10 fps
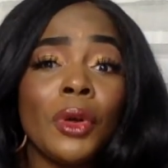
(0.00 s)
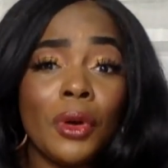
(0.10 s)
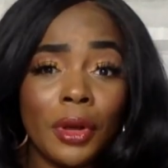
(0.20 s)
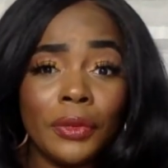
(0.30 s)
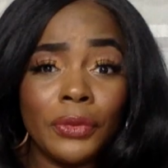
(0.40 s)

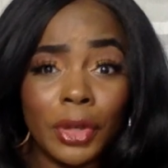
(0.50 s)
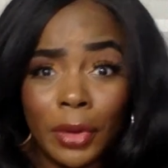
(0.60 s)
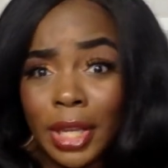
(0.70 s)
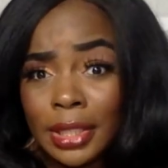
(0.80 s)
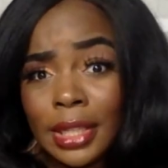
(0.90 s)
on
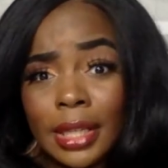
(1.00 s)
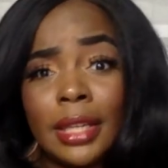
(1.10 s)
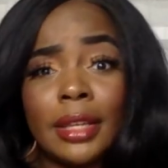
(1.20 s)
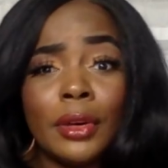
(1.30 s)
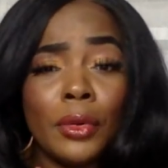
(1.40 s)

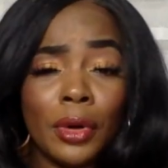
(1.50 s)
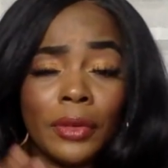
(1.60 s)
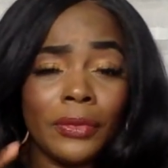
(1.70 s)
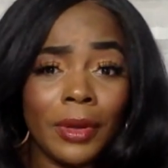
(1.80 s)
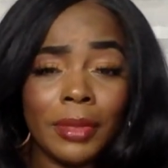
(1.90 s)
Fragrantica
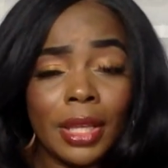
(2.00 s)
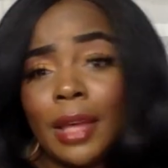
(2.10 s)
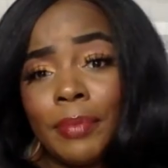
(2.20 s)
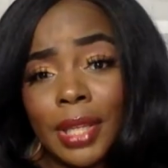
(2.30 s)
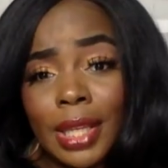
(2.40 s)
or from the
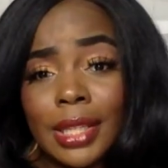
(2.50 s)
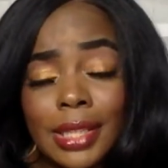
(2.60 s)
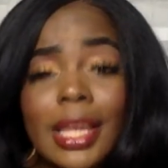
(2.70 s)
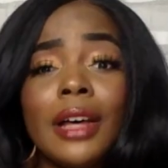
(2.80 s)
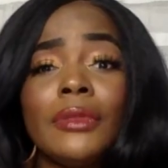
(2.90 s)
company
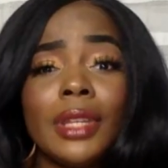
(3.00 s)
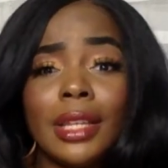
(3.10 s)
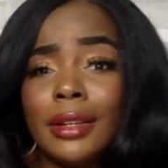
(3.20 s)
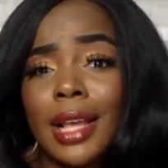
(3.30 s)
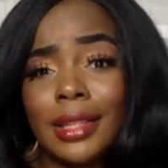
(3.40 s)
itself,
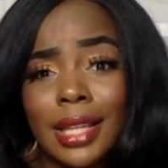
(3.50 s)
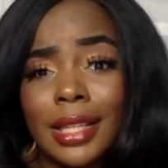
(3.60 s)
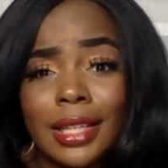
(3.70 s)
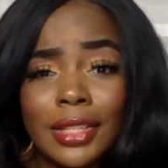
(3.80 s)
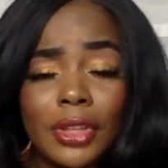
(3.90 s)
and they're not
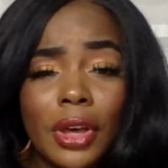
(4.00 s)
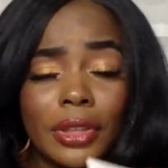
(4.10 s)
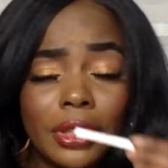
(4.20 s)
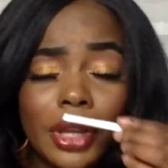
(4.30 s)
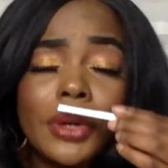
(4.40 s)
telling us all
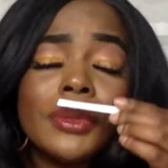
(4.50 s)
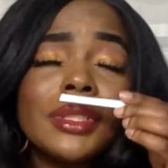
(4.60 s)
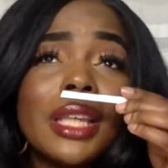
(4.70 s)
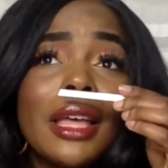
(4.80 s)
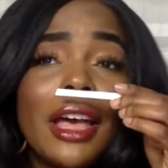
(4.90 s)
the
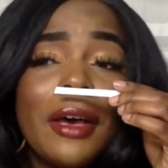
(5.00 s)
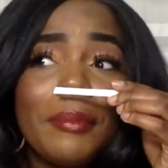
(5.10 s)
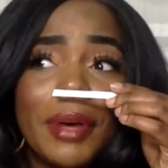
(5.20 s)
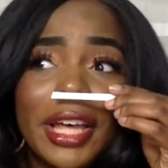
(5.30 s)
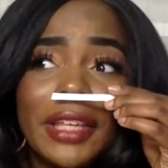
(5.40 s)
notes.
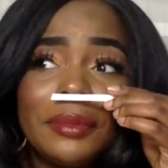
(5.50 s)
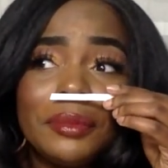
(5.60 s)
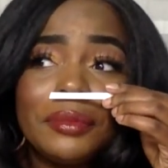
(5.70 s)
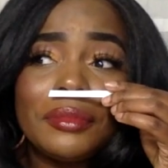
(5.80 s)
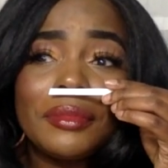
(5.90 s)
But
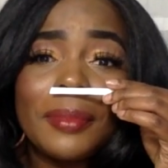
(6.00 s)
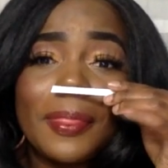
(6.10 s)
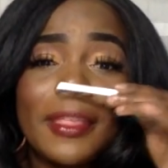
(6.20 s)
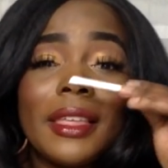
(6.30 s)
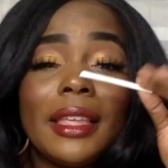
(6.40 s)

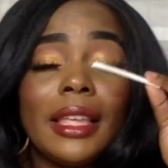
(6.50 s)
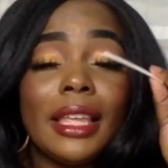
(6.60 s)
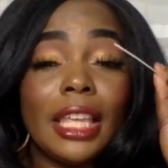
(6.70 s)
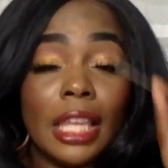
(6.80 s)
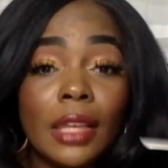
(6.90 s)

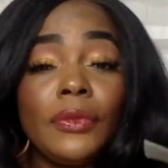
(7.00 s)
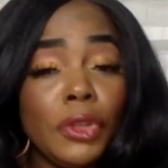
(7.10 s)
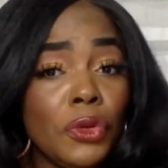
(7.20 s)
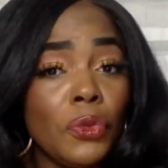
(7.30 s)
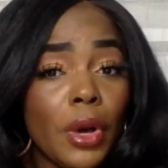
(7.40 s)

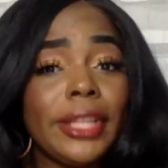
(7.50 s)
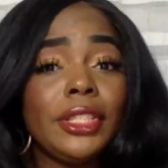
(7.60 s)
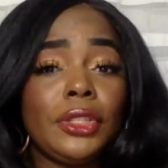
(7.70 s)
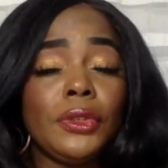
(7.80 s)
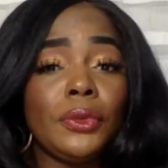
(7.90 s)
if you
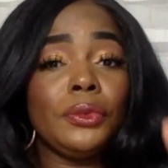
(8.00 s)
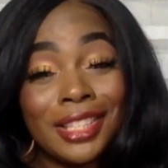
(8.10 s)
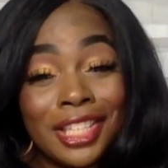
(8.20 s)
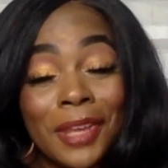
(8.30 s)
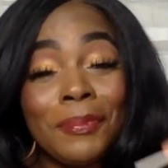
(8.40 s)
want to
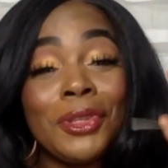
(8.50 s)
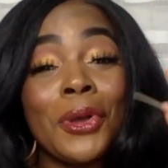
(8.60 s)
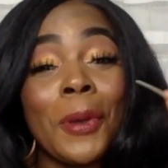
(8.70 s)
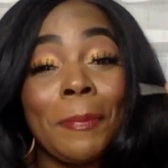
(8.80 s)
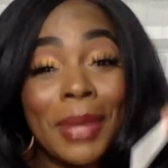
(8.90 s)
dip
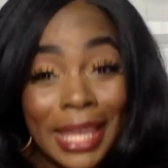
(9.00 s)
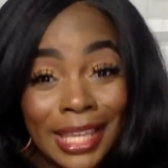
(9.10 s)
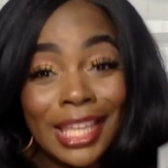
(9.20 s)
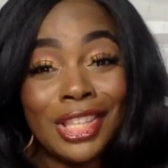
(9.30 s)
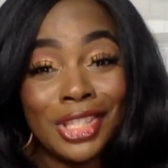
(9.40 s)
your
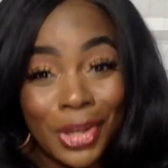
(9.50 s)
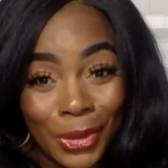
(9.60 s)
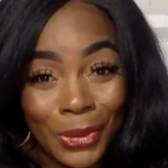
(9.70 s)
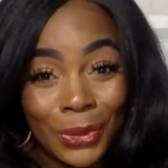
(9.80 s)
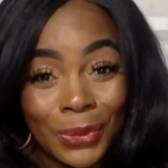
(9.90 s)
pinky
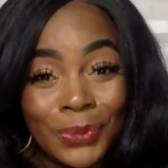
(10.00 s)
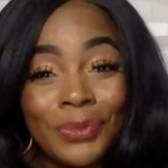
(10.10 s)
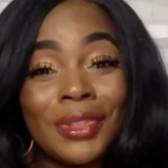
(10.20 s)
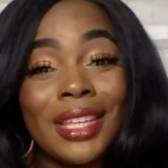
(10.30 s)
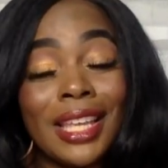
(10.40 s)
toe
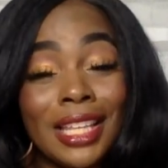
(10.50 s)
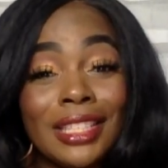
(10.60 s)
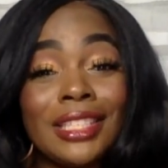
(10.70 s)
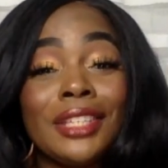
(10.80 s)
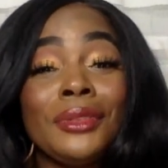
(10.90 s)

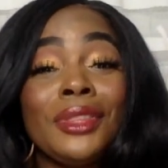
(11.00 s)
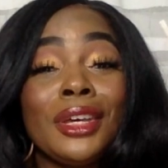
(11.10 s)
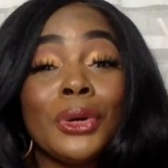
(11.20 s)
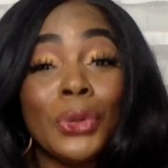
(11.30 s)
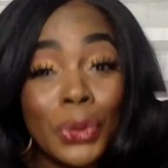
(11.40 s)
into
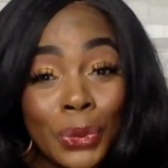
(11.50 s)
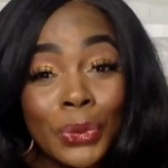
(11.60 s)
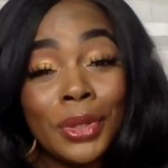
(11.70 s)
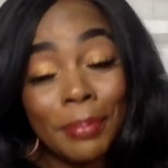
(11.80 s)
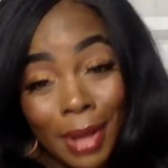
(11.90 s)
the
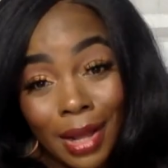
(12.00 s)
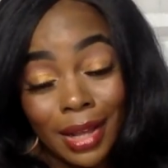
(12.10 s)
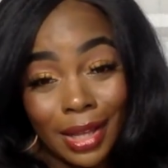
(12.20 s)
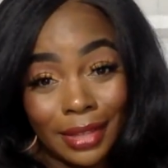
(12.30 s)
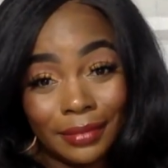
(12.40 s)
oud palm.